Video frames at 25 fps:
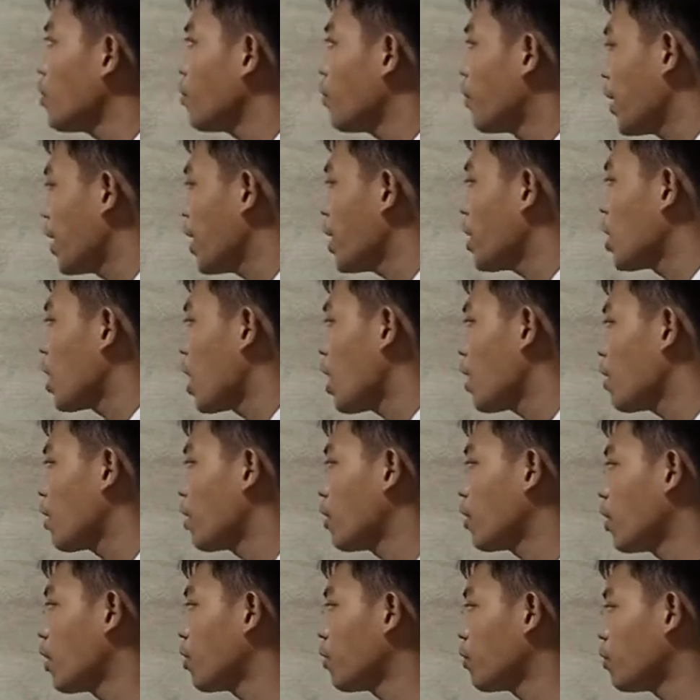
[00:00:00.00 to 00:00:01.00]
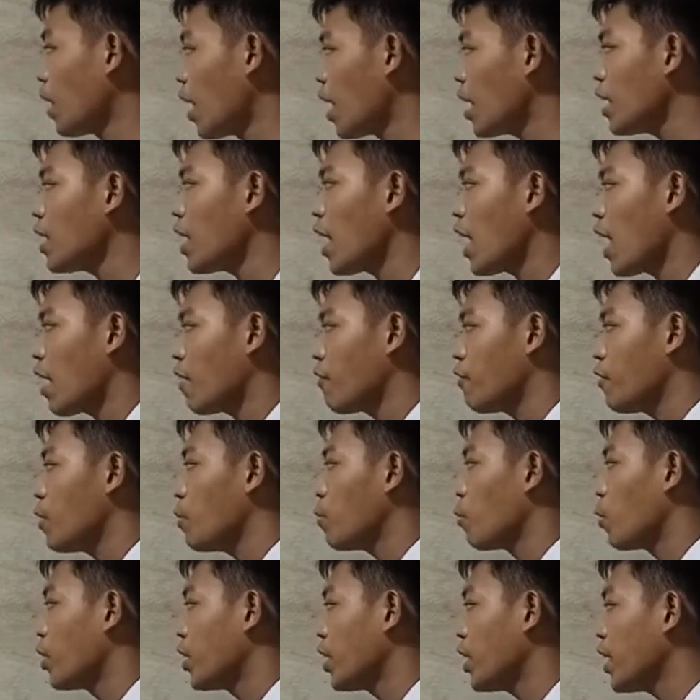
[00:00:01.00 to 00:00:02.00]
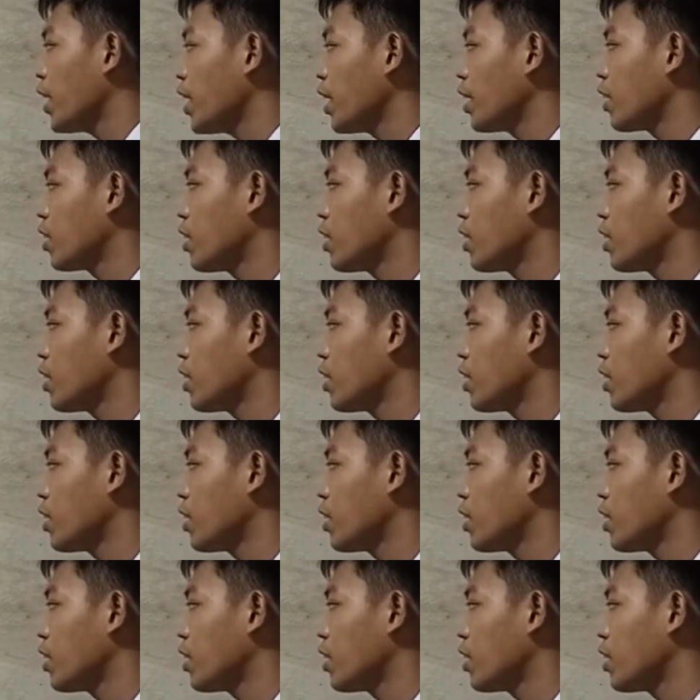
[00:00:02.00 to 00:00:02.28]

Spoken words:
Ray run every morning?